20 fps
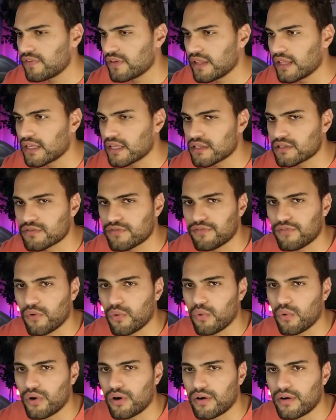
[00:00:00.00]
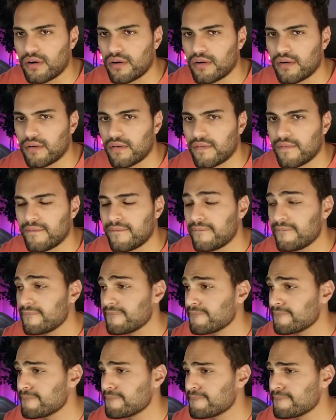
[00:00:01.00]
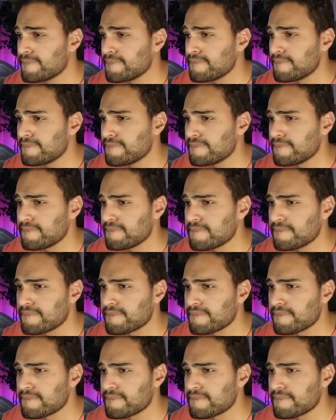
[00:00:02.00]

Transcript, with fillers: I feel like that's four. Hmm.